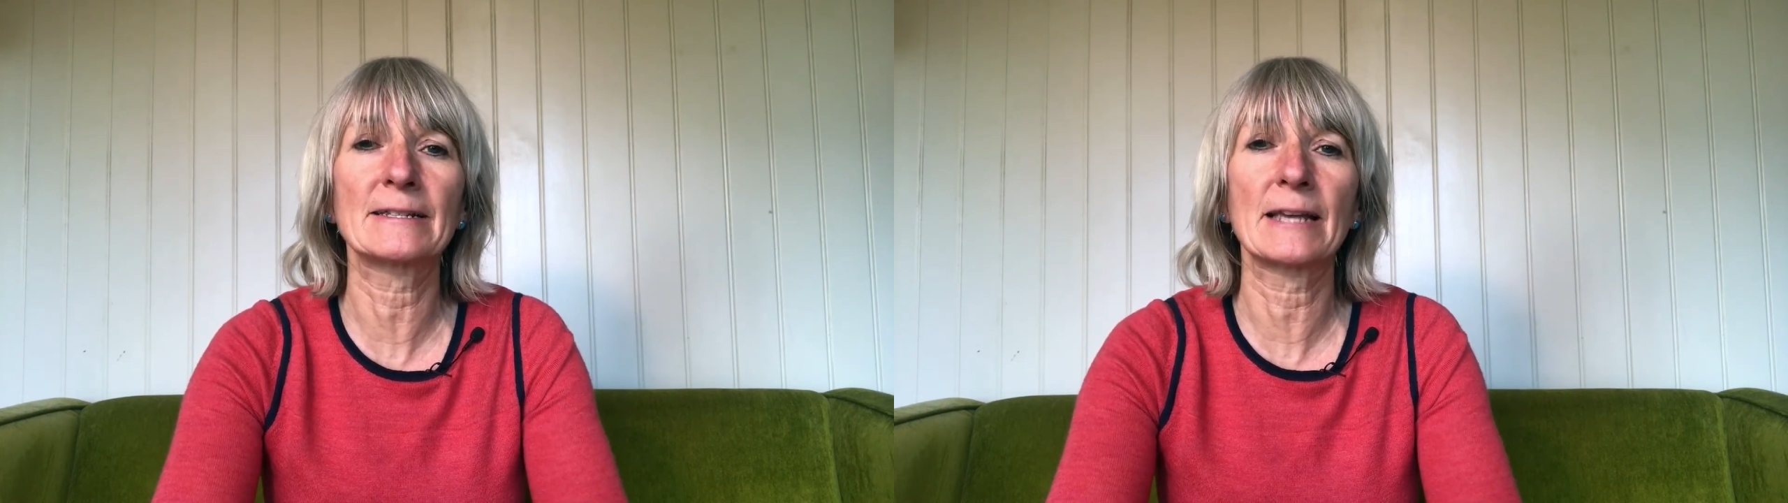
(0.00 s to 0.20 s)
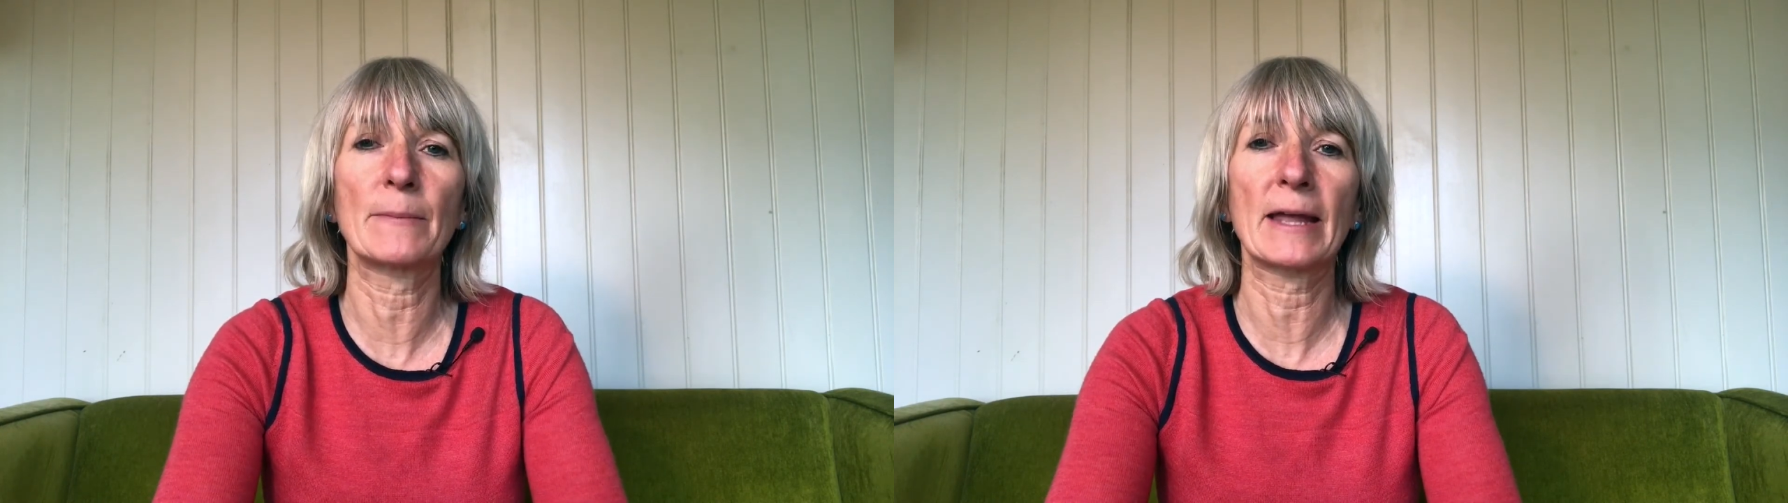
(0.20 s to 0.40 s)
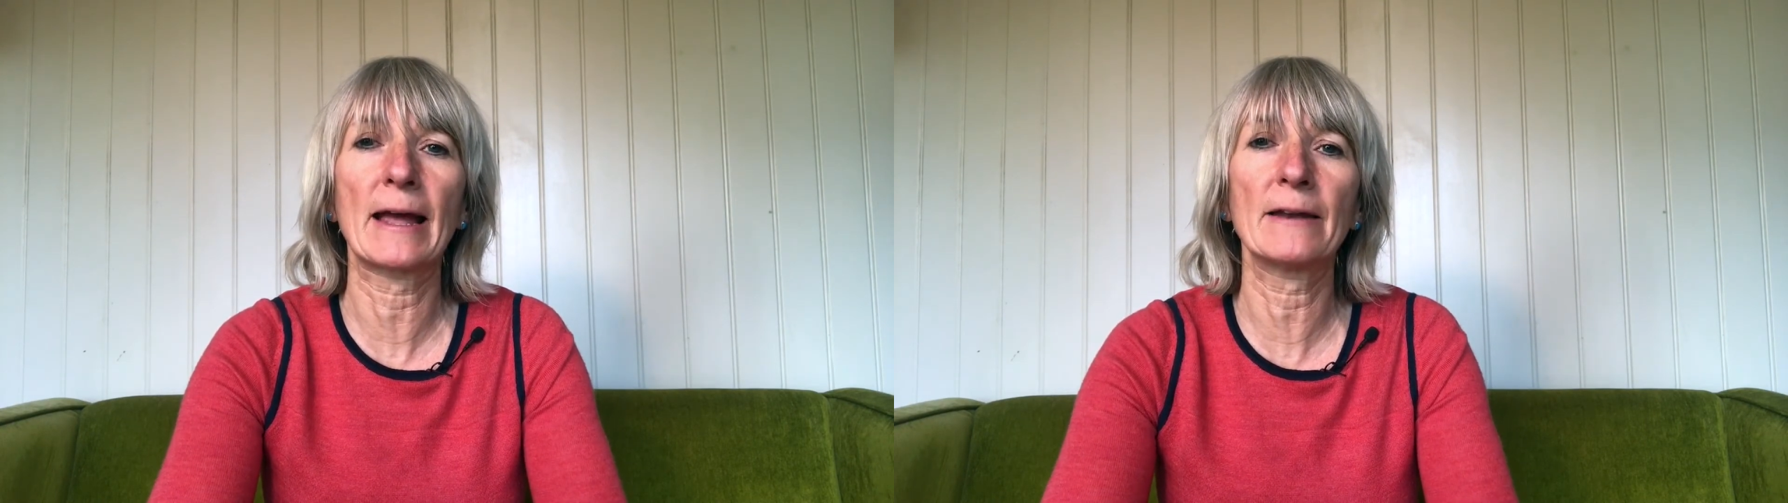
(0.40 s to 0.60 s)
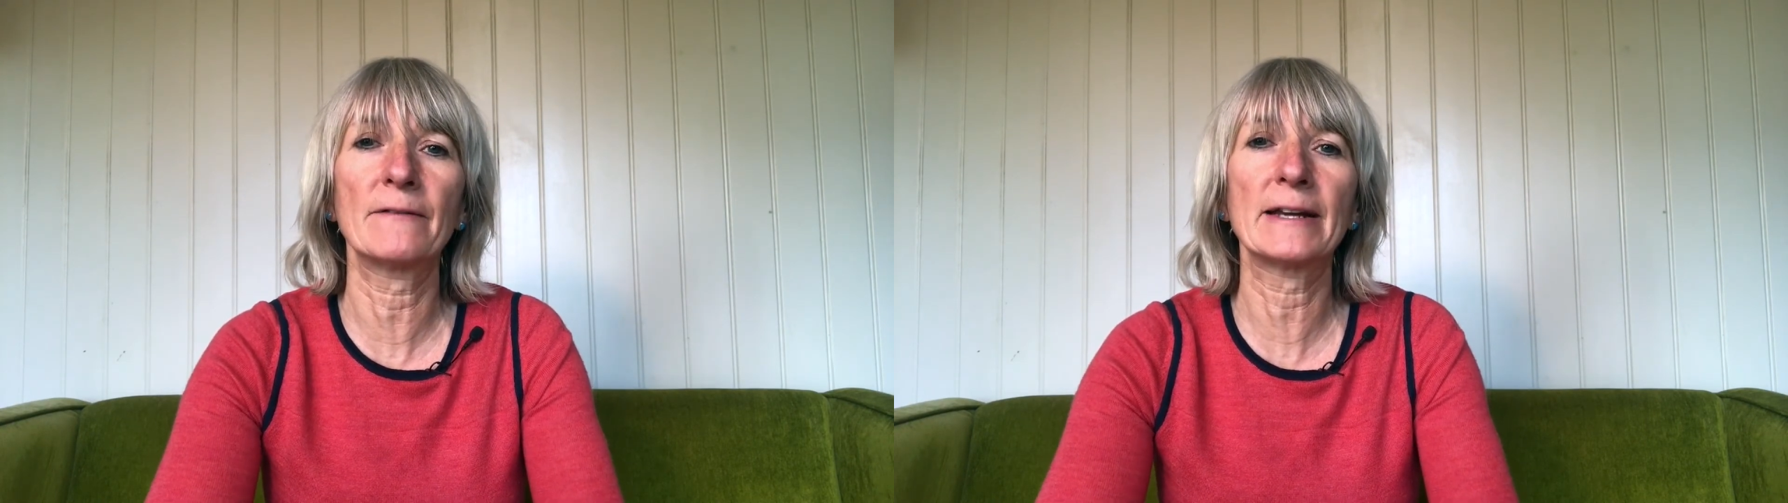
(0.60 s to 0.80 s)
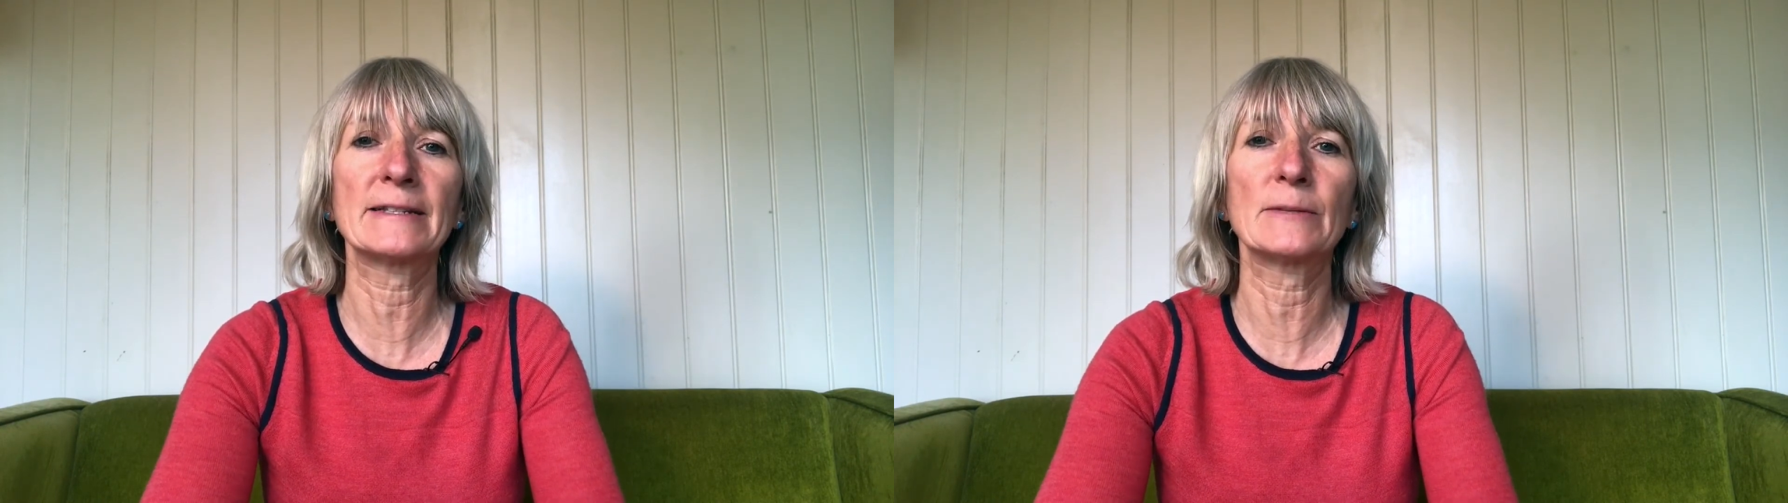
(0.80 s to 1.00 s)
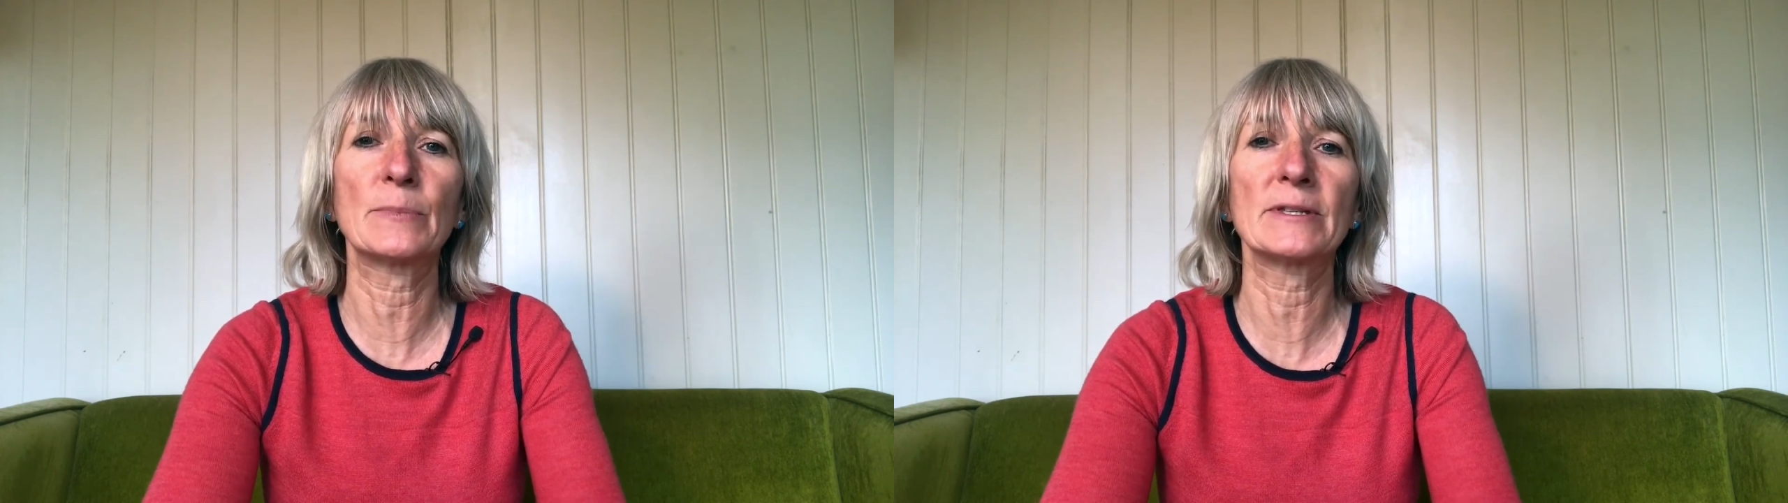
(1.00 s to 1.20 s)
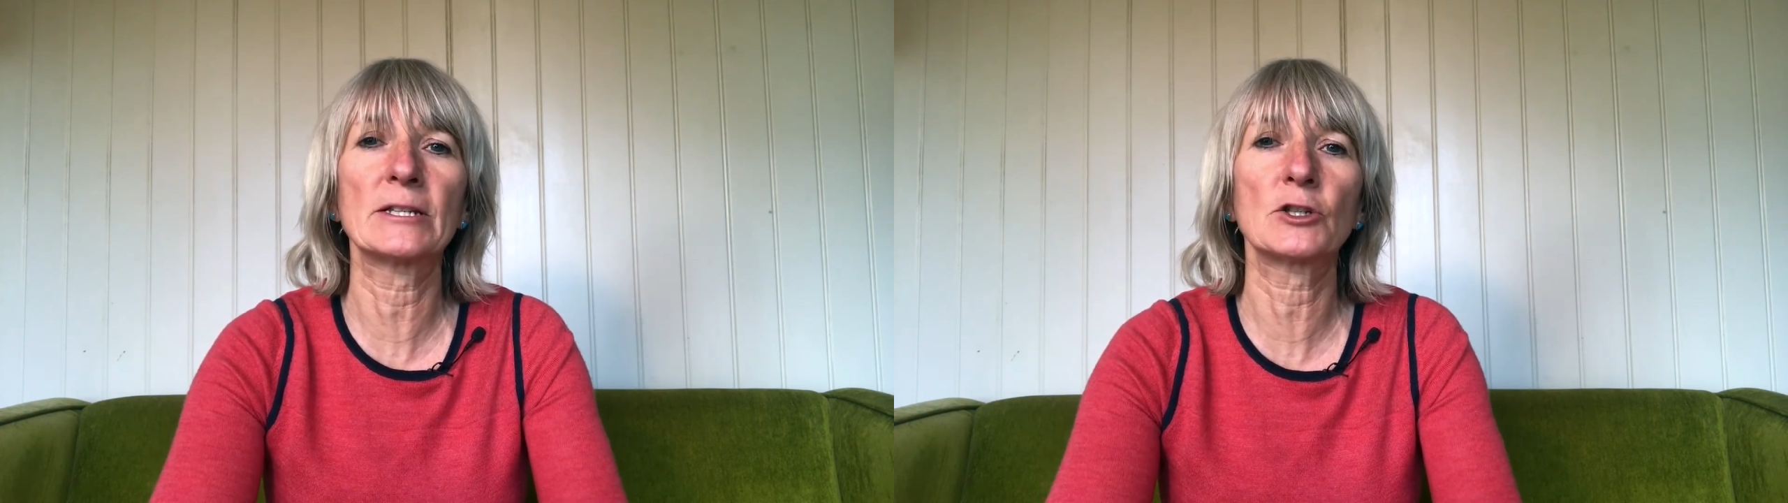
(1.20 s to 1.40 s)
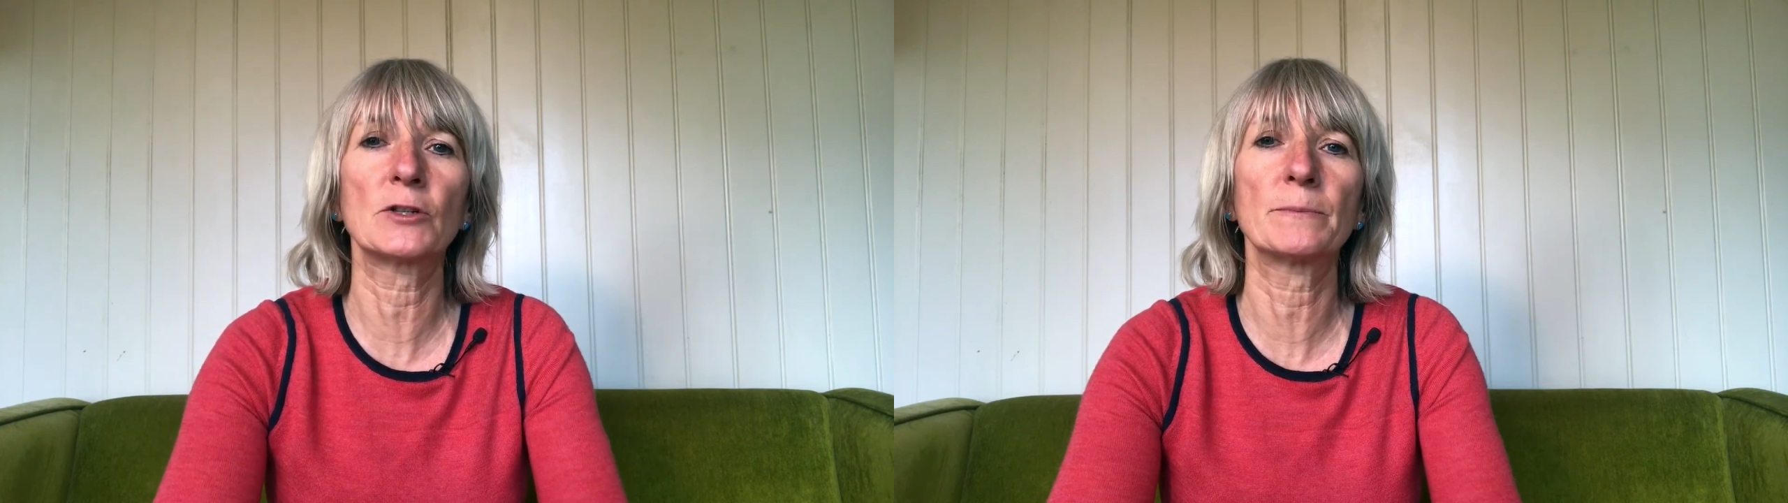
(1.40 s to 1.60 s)
semi-elevated
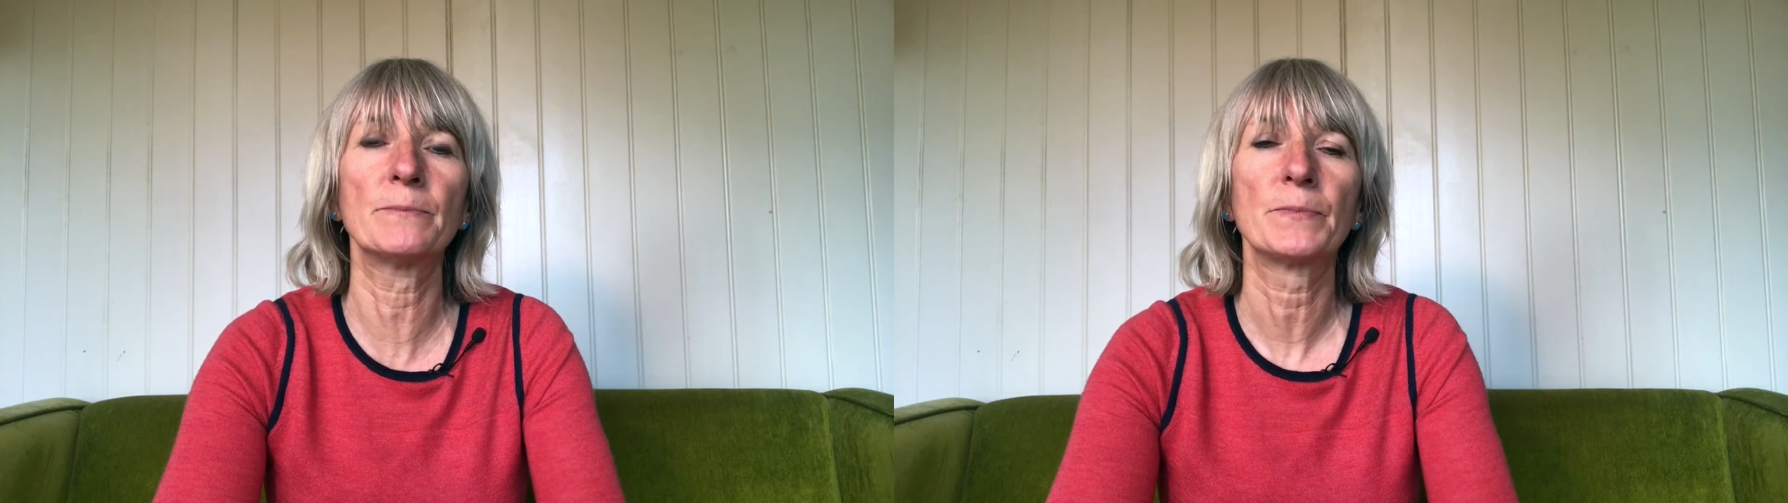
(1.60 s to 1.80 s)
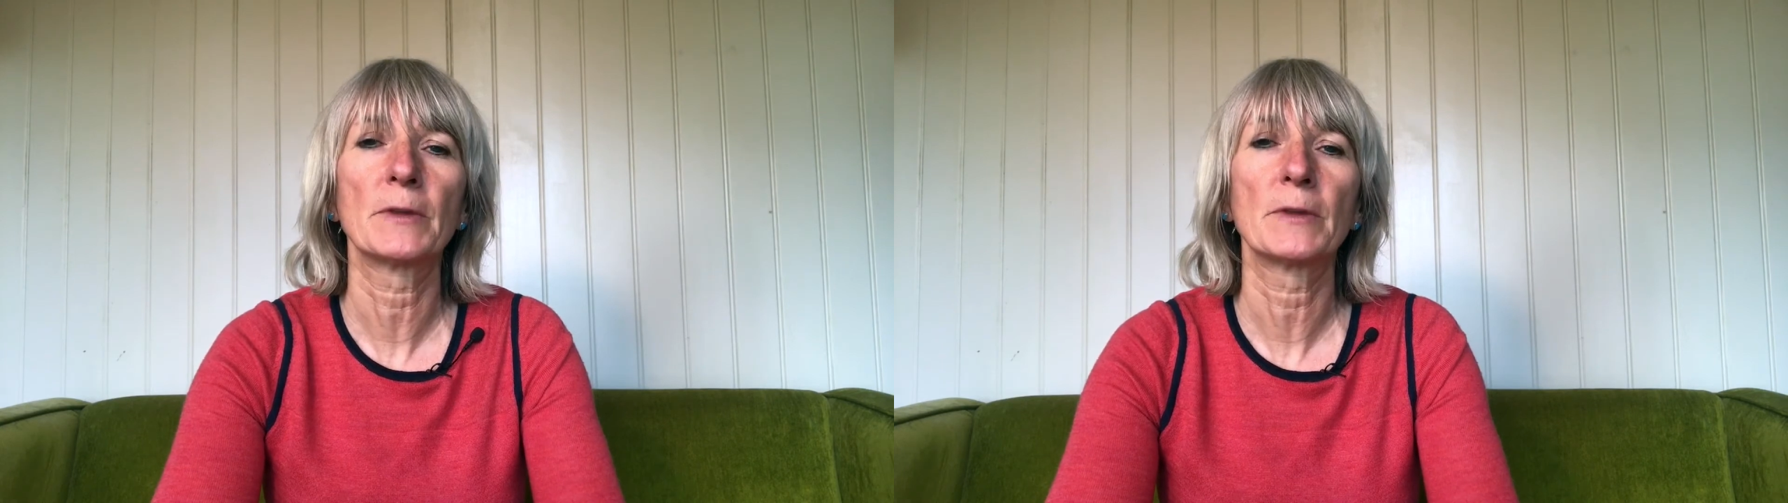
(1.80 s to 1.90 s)
position,